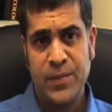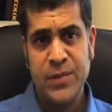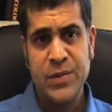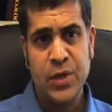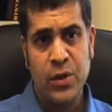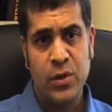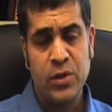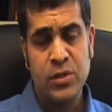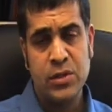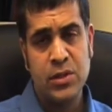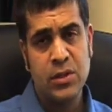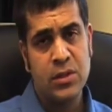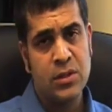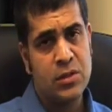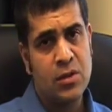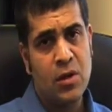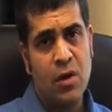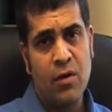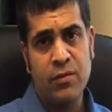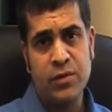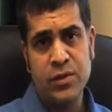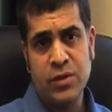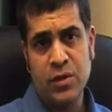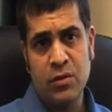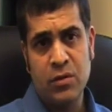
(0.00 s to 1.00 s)
So it's
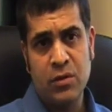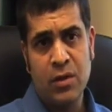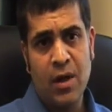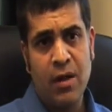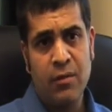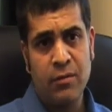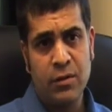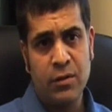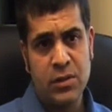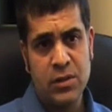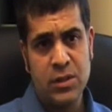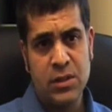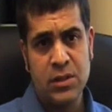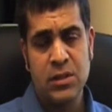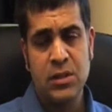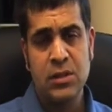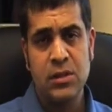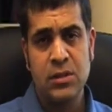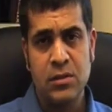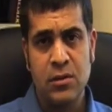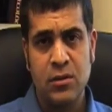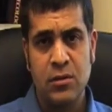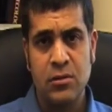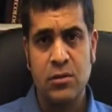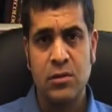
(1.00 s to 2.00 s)
always good to have an
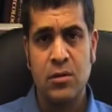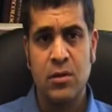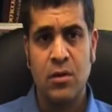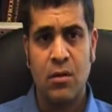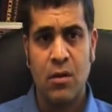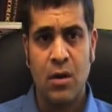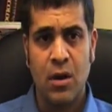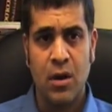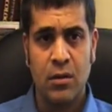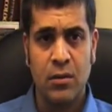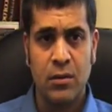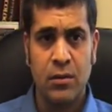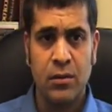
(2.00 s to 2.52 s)
assistant surgeon around.